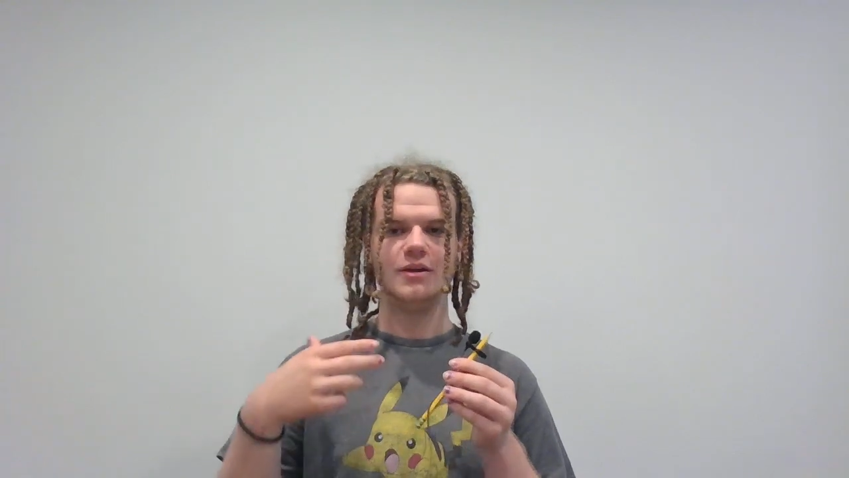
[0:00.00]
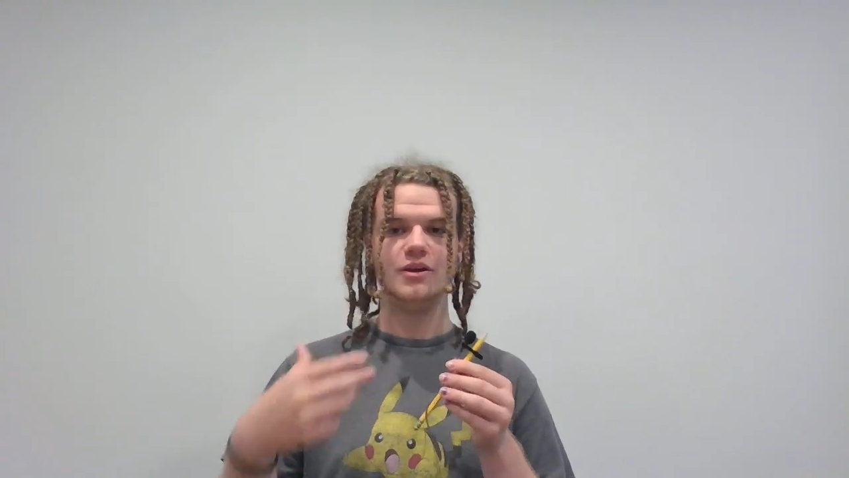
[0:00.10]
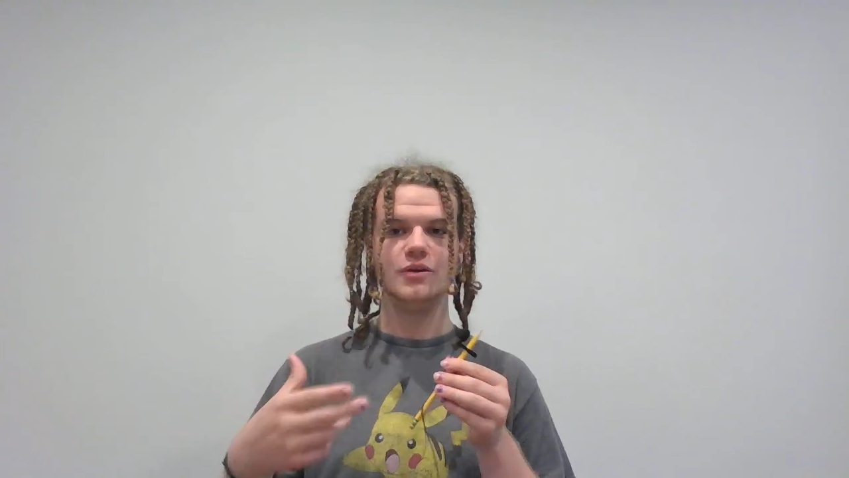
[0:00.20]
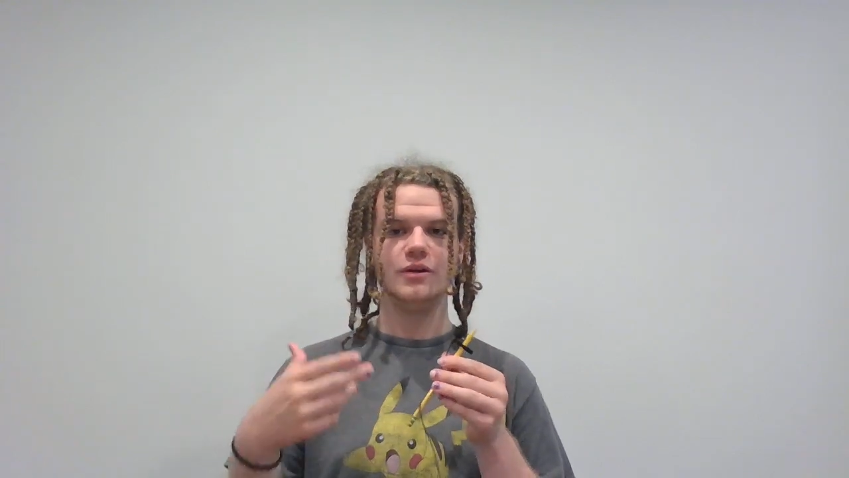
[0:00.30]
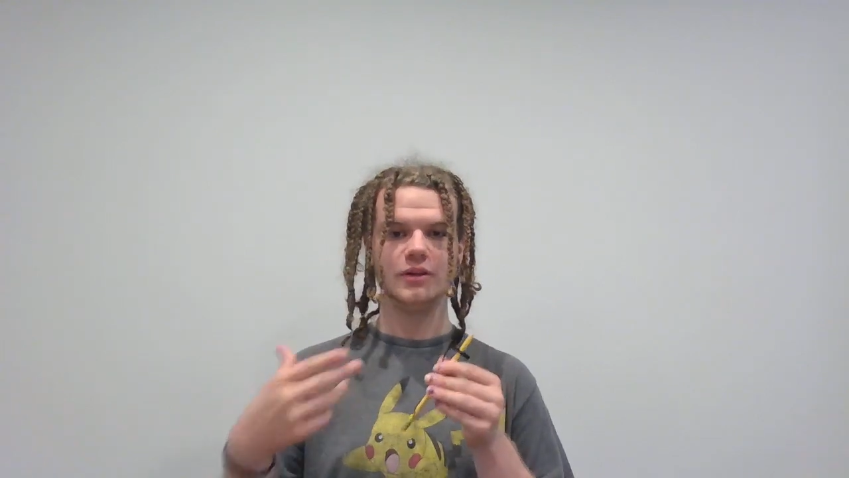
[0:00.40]

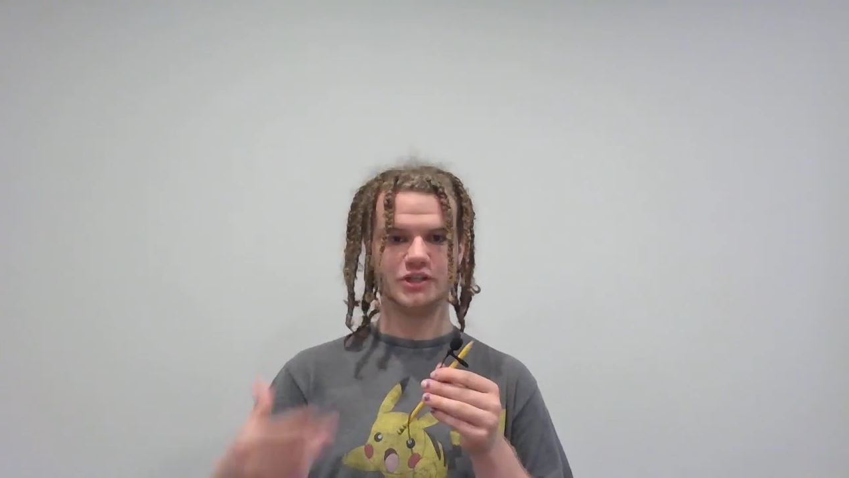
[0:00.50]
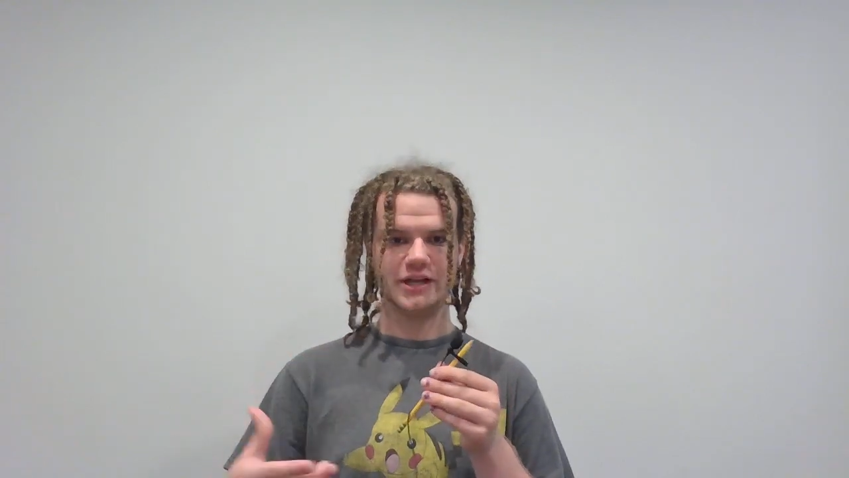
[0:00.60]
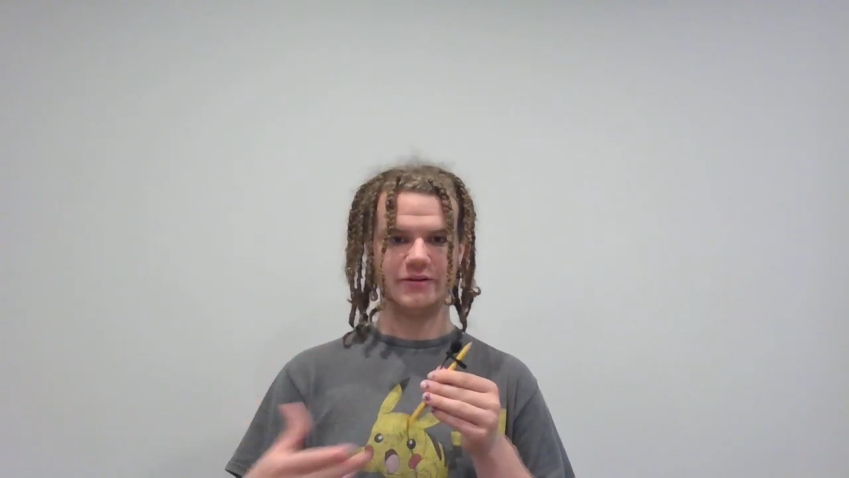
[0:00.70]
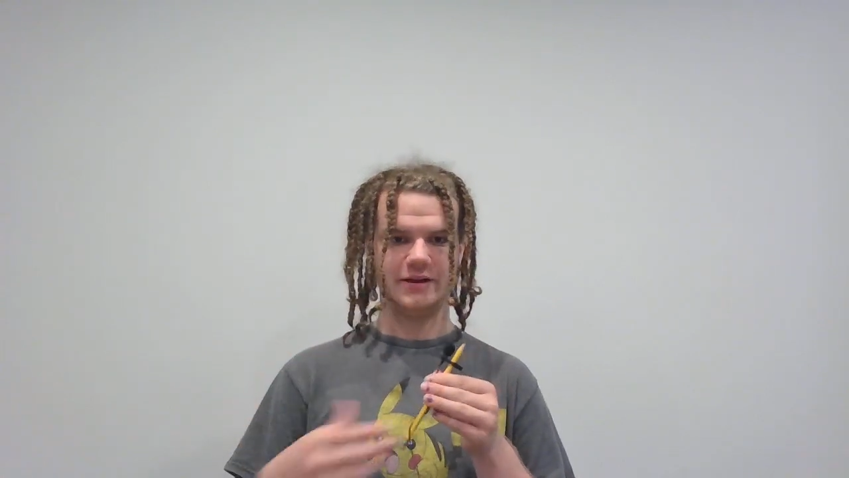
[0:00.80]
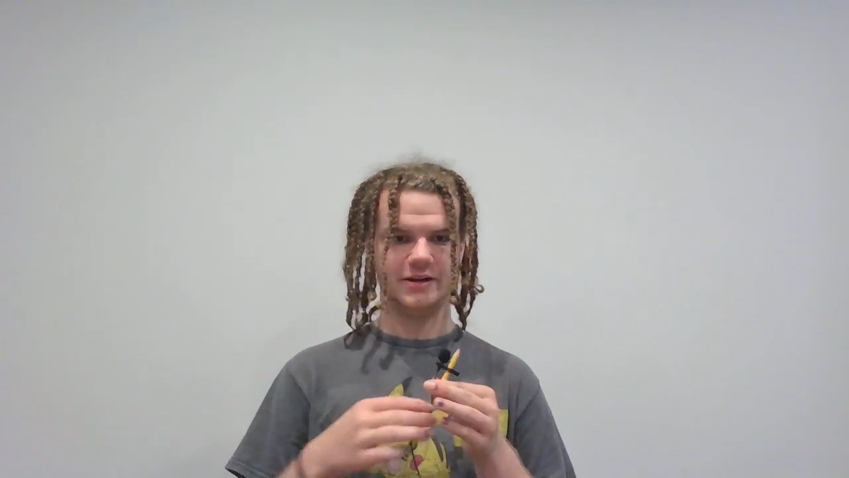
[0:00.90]
nuclear
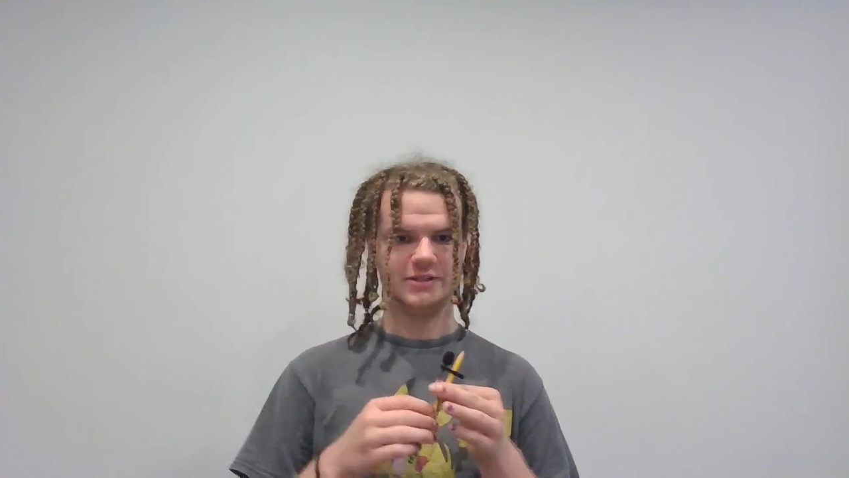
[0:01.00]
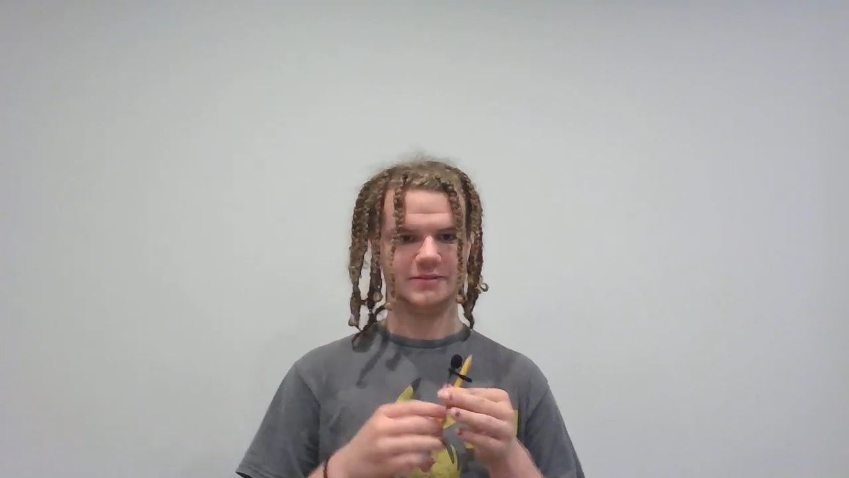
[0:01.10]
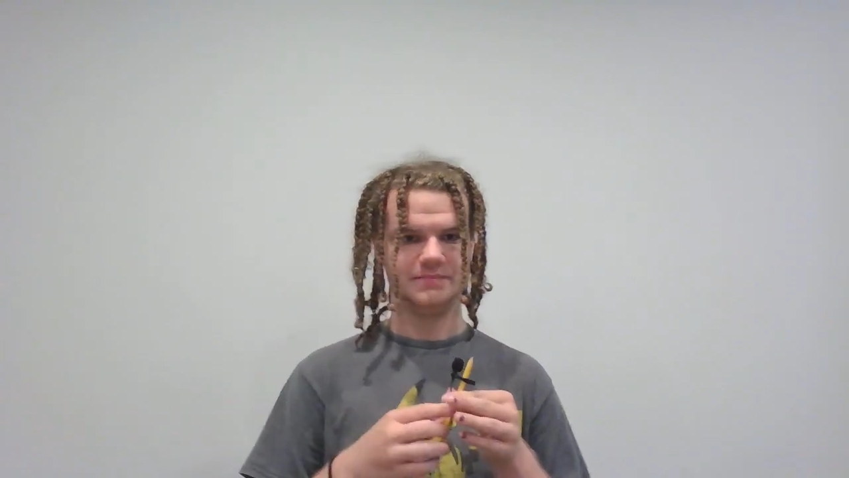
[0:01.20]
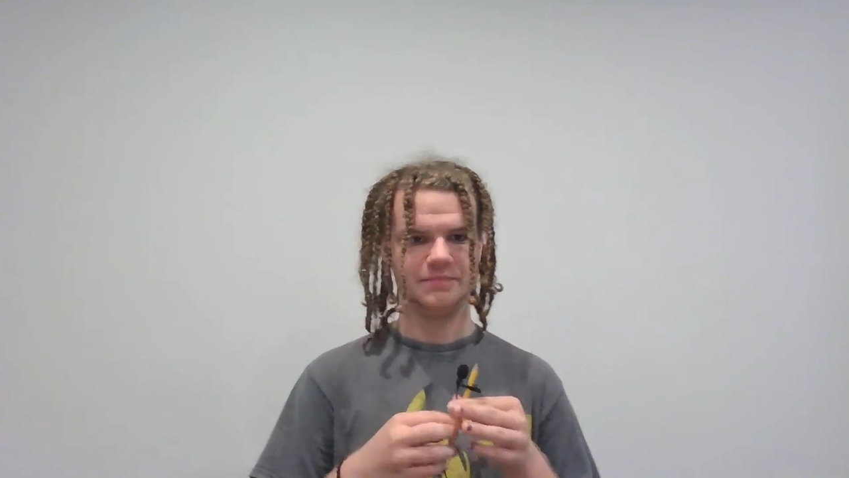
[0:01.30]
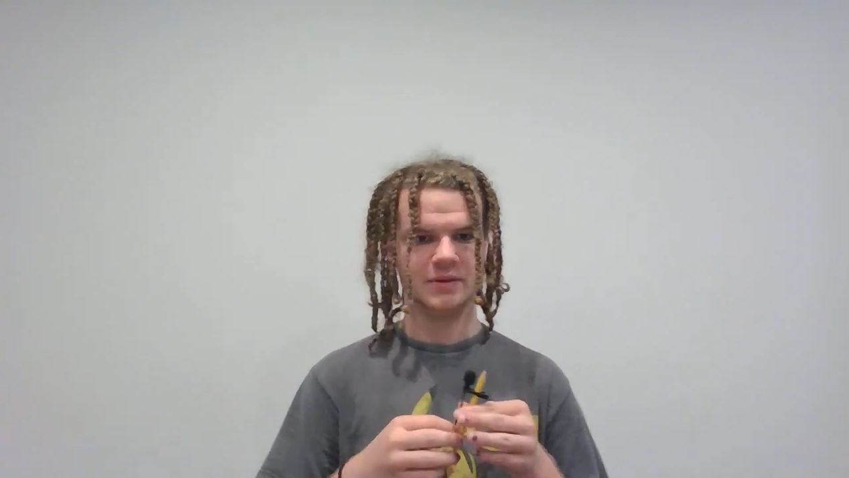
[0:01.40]
generators